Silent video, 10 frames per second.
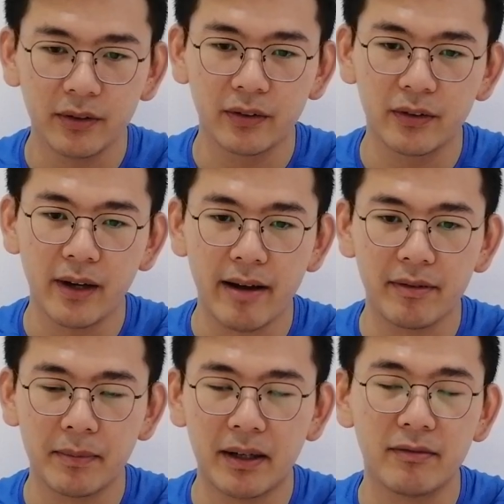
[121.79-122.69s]
You still
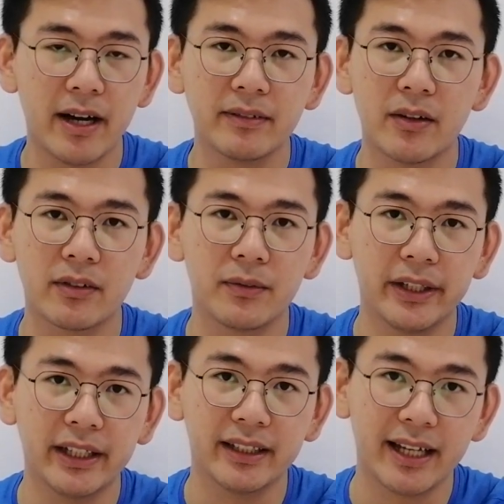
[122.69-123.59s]
have about 5,000
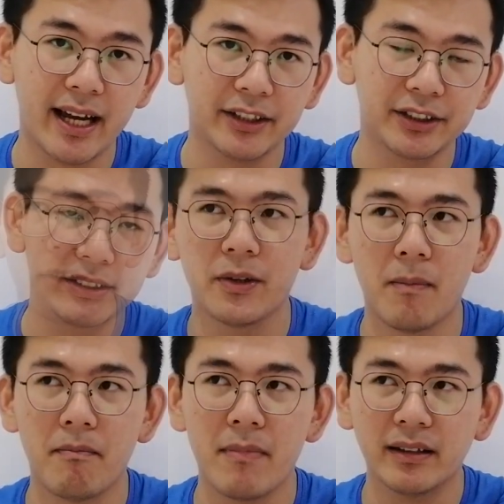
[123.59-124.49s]
ringgit cash.
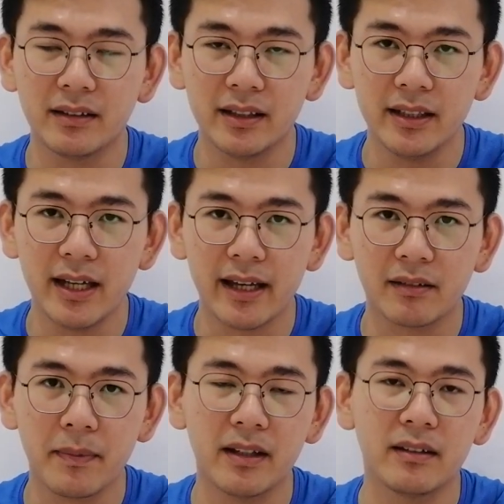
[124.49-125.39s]
Your monthly
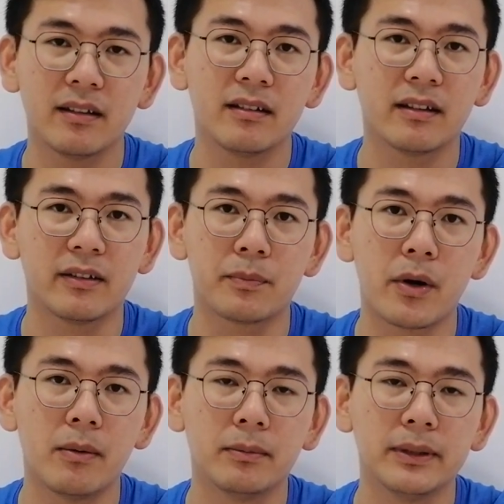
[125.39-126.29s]
expenses is
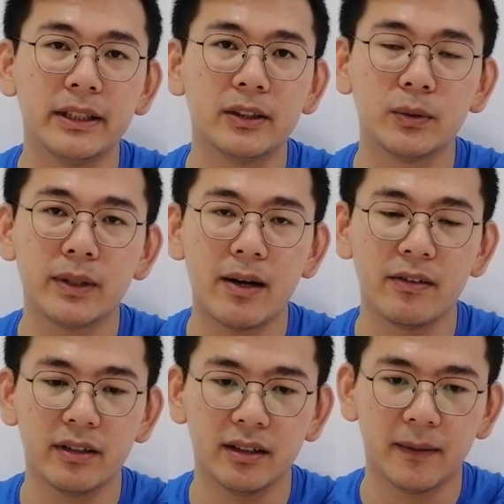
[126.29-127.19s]
probably
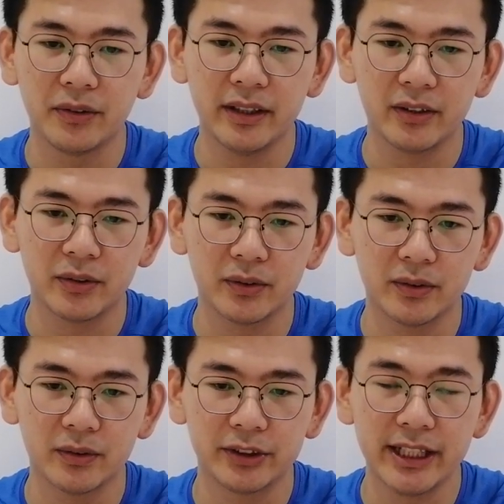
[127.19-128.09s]
2,000. You need
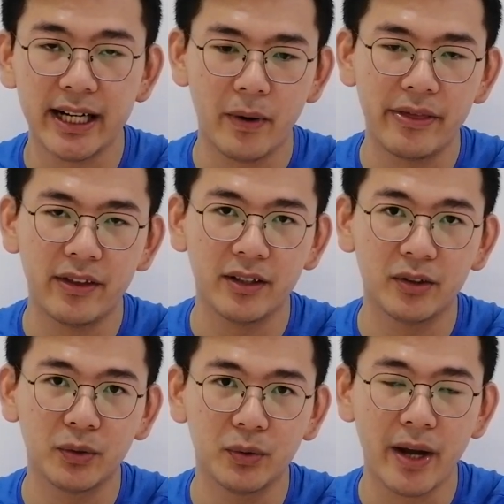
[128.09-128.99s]
to check whether
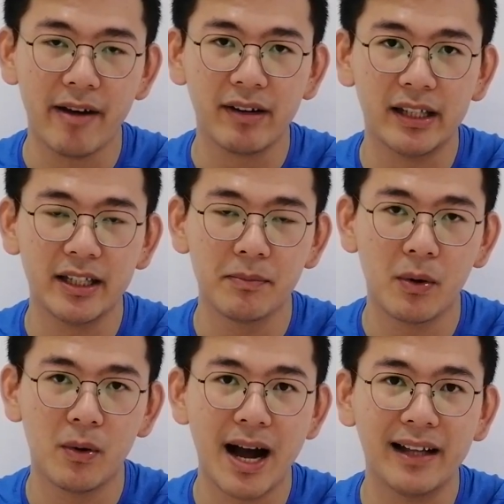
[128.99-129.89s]
do you have any
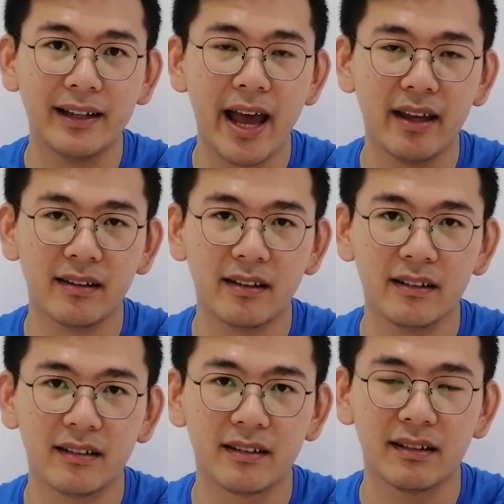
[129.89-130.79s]
more other
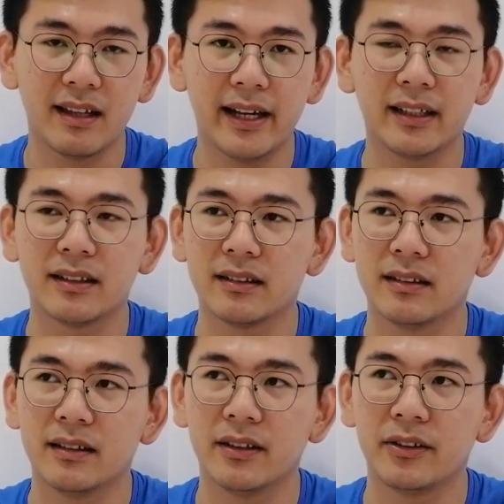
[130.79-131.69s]
assets like
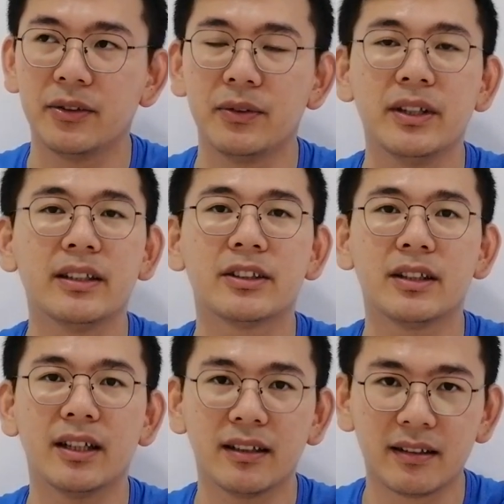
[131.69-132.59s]
unit
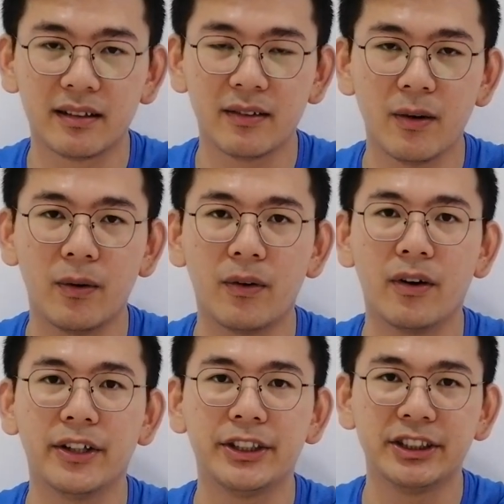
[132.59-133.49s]
trusts
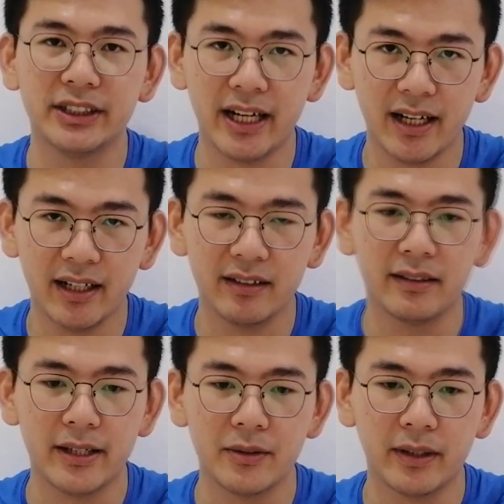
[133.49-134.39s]
or shares
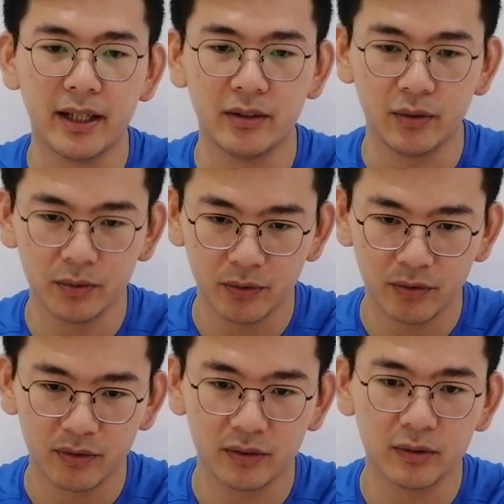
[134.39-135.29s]
that you can
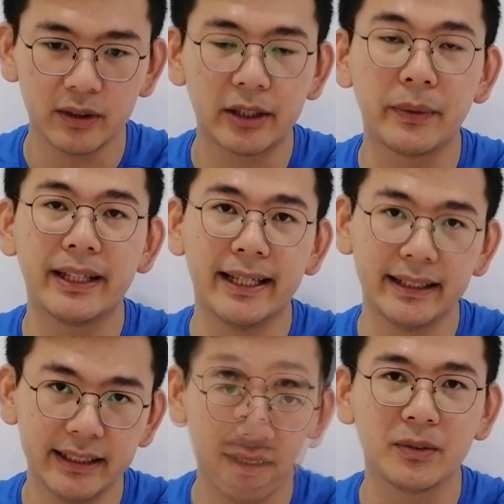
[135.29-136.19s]
use to
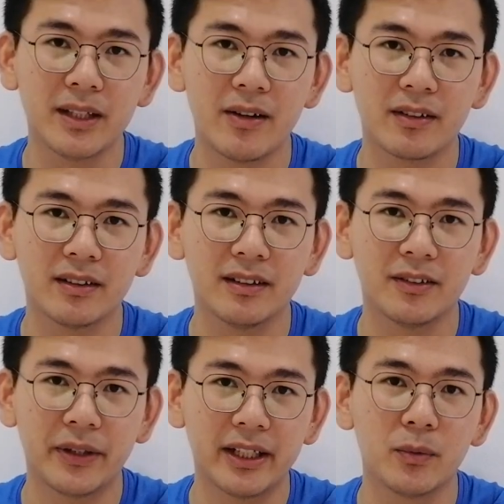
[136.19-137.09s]
liquidate it. 2,000
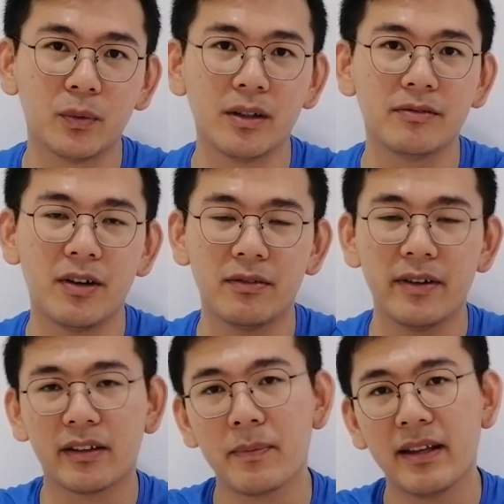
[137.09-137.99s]
ringgit worth
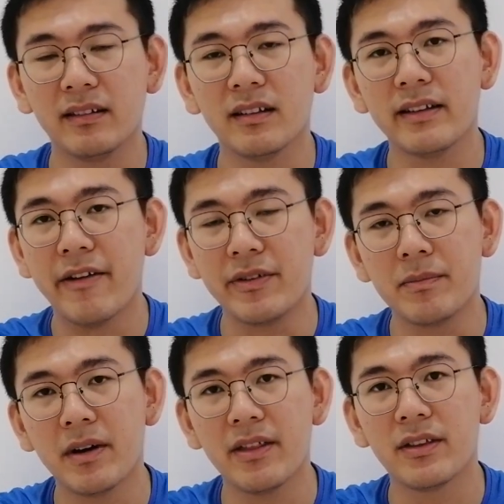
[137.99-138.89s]
of expenses every
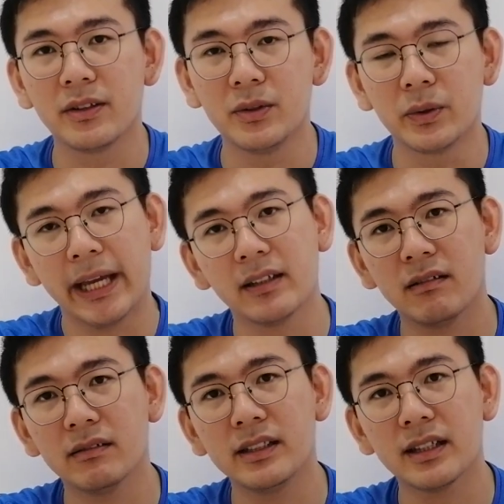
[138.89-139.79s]
month, you can
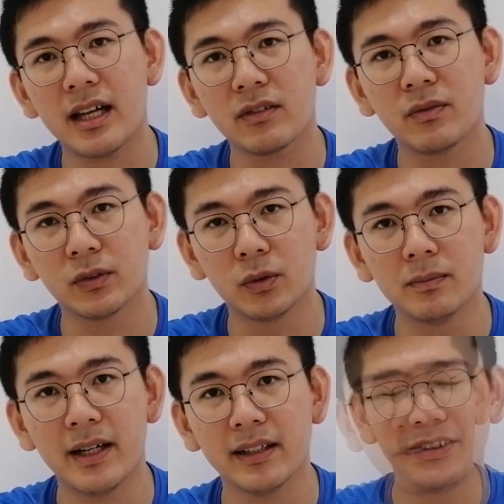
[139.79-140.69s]
only last for 2
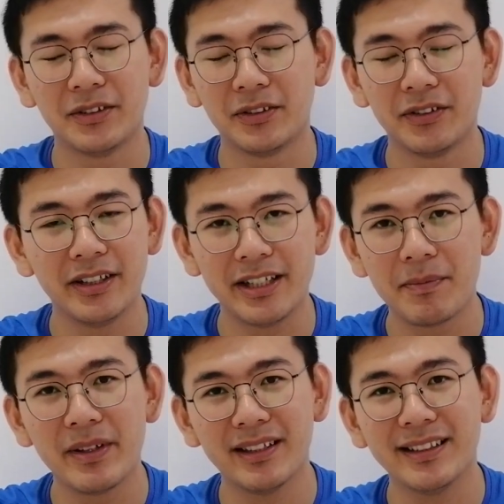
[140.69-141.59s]
months. You
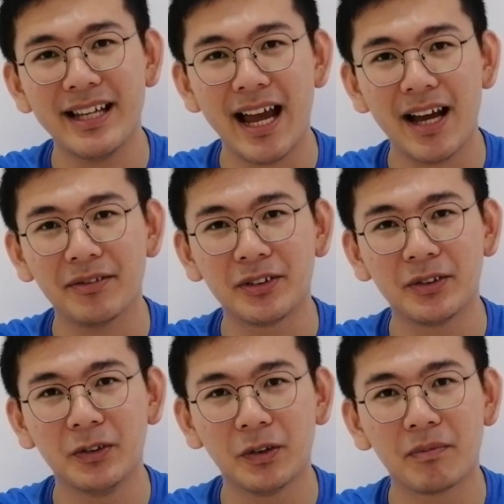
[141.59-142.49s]
immediately have
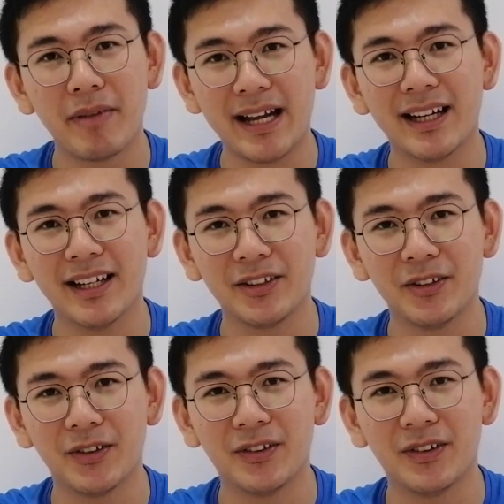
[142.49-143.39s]
to look back at
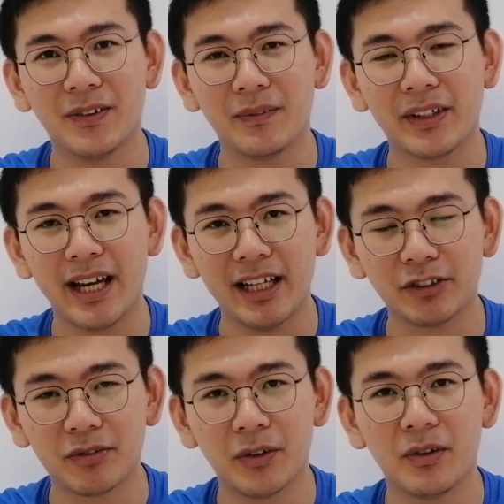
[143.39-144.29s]
your
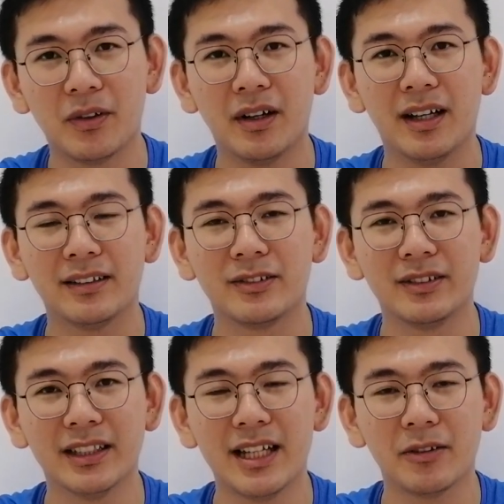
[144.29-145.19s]
cash flow to
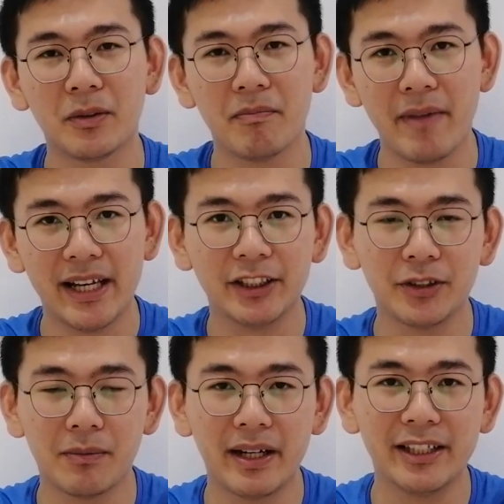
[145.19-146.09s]
learn how to
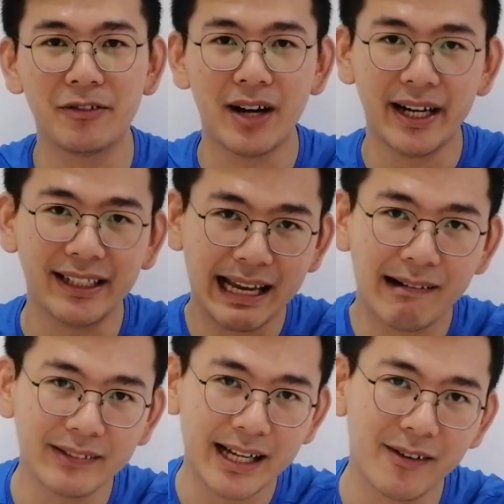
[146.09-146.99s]
manage your money right now.